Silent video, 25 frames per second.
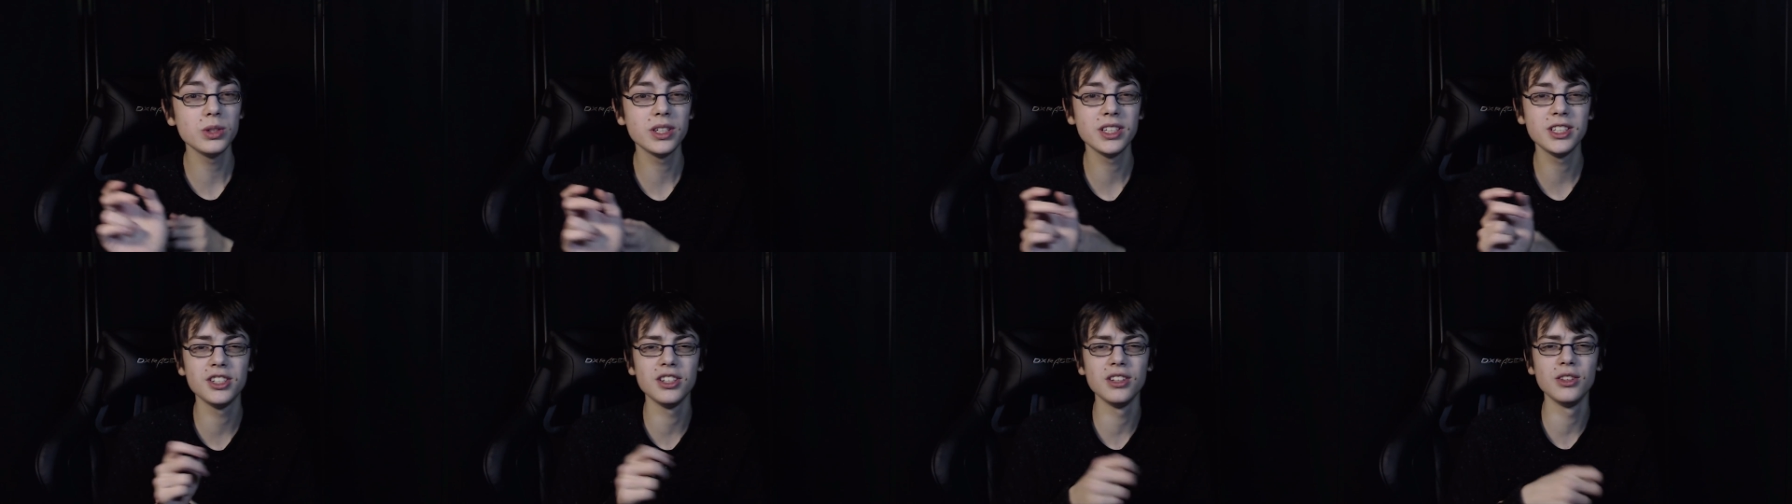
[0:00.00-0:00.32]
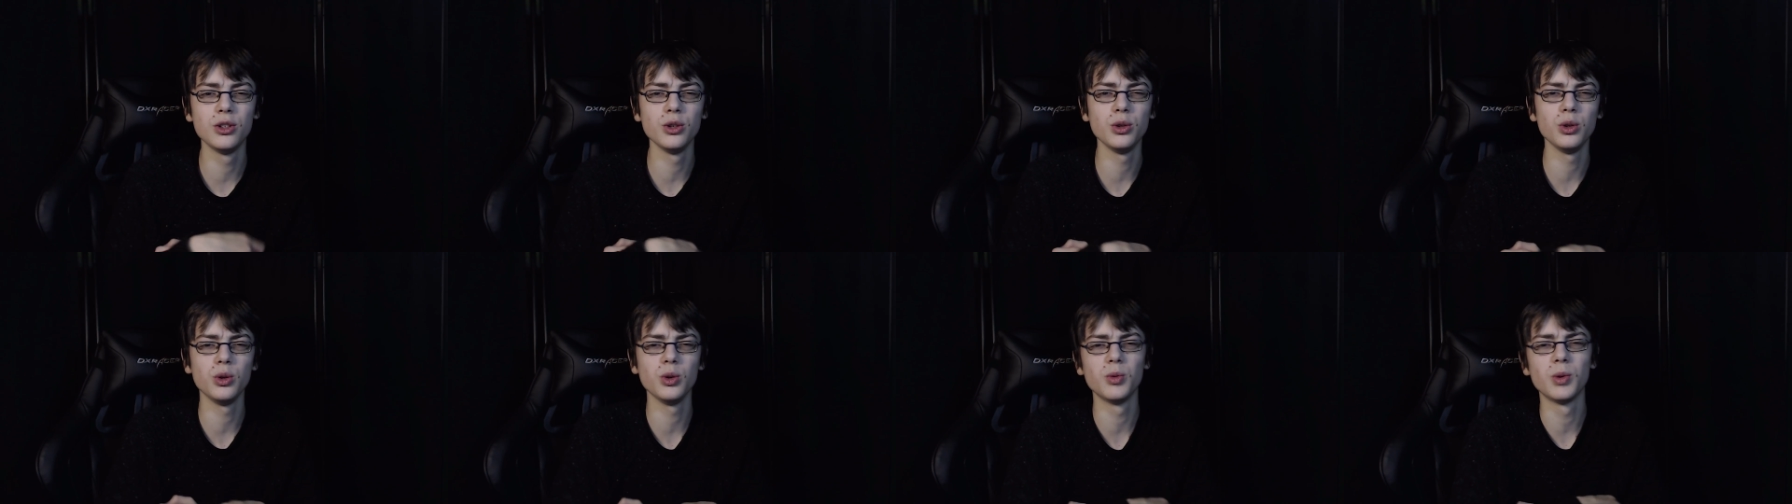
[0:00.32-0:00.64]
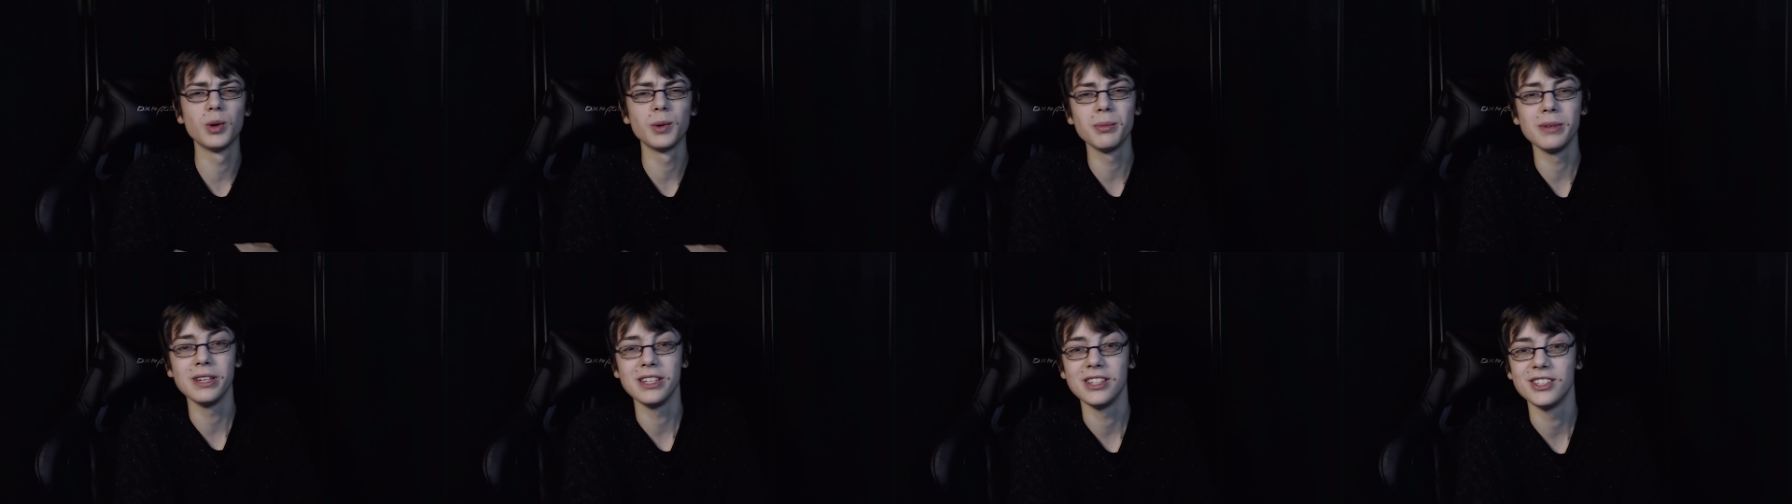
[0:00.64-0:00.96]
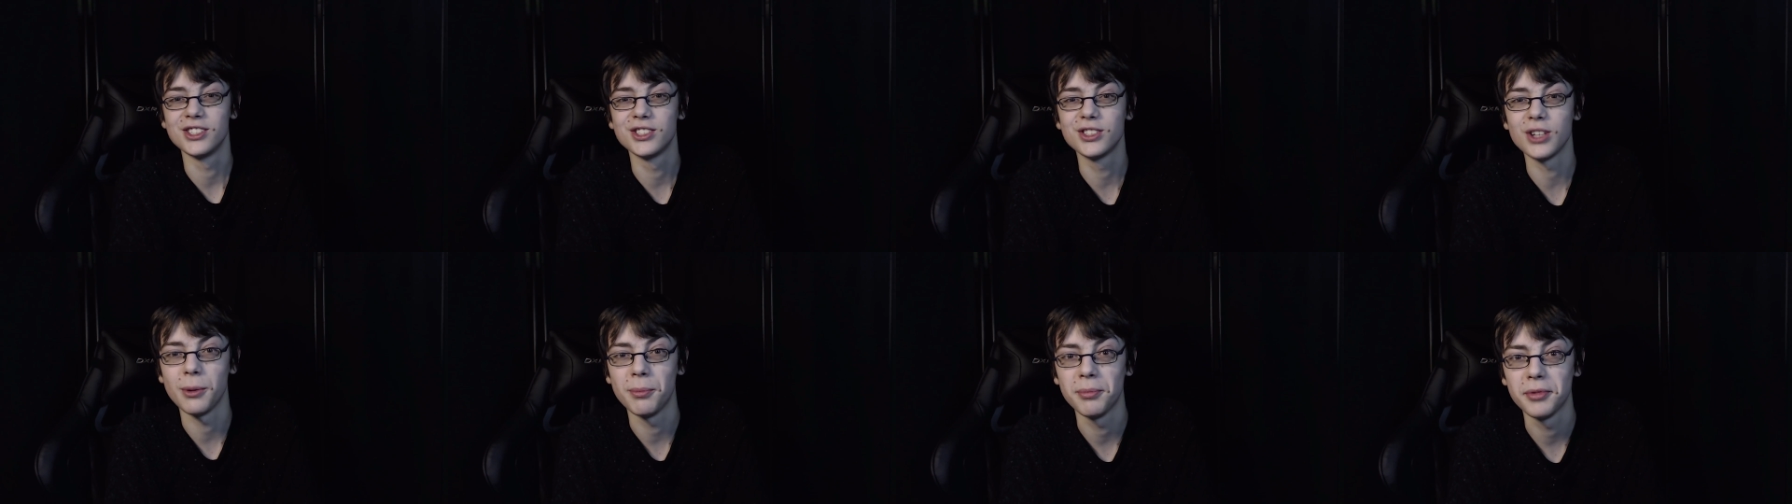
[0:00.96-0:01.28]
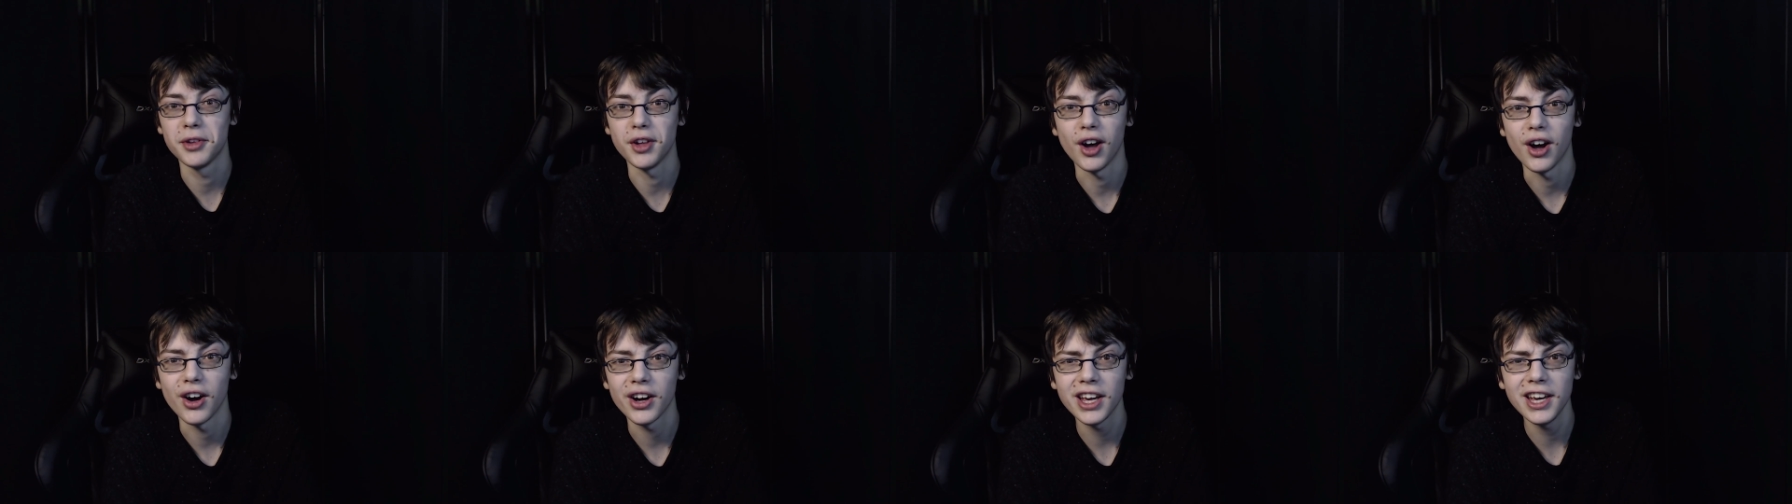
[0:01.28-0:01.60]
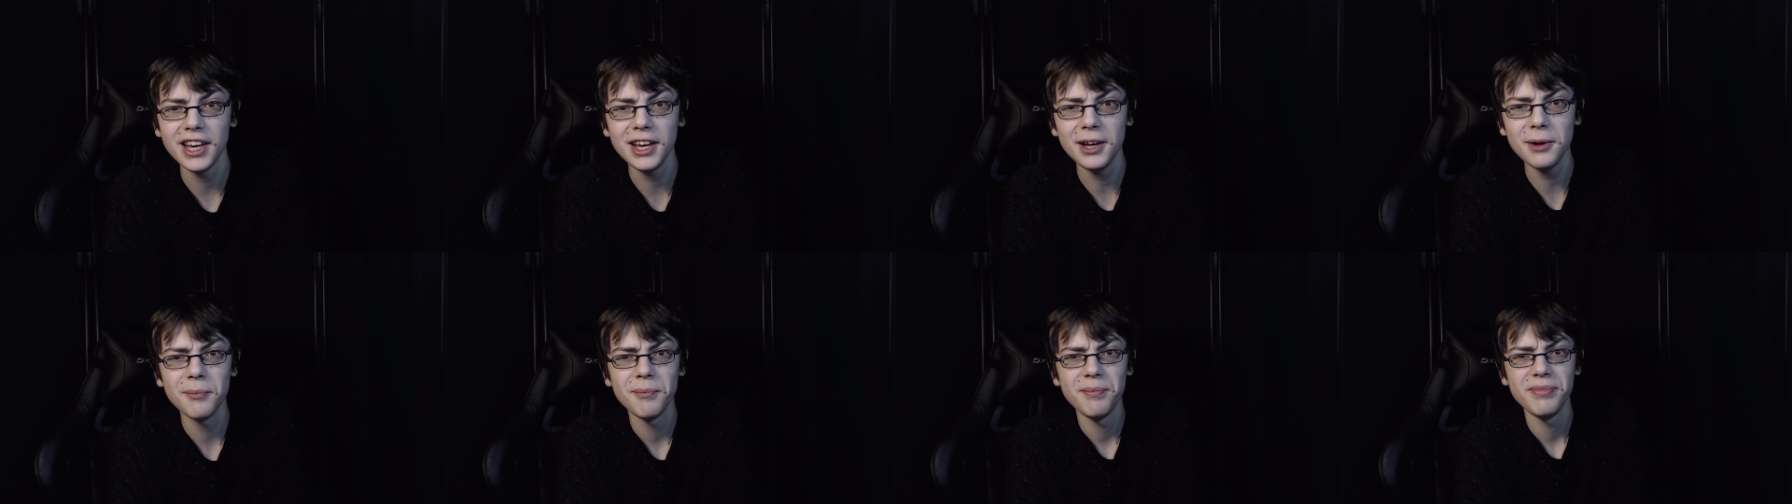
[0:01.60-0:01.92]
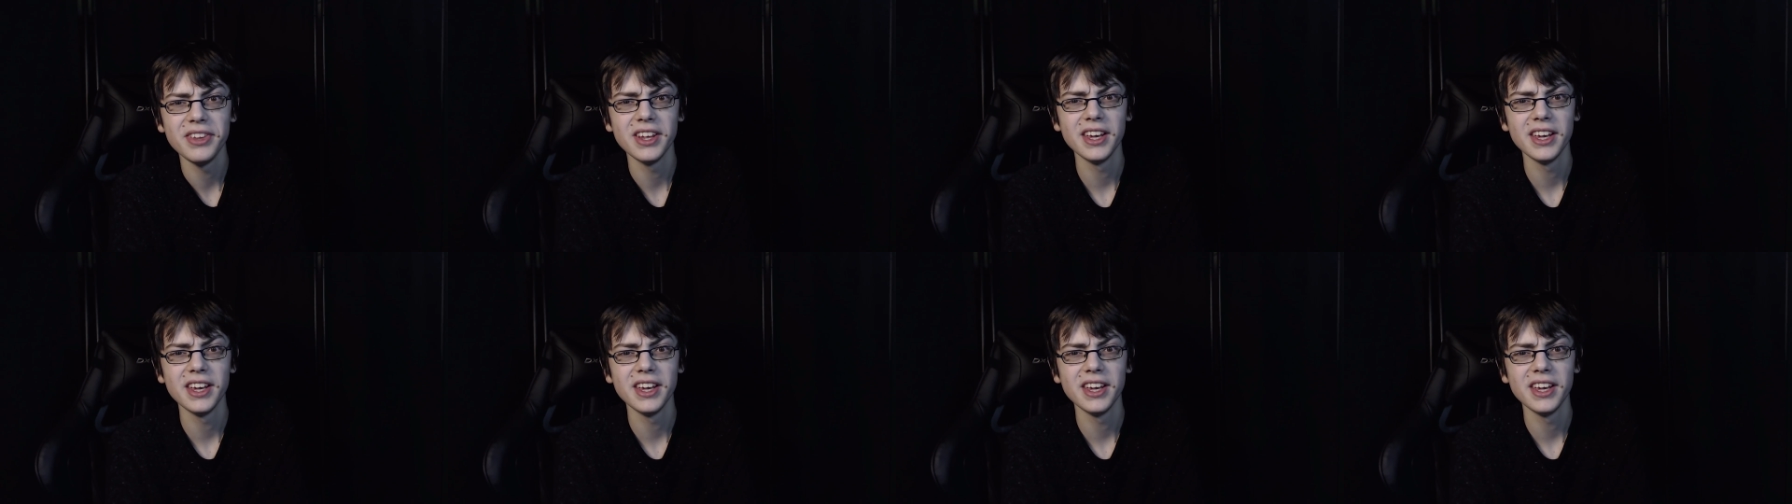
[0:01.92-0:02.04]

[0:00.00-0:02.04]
Do you want me to stop talking?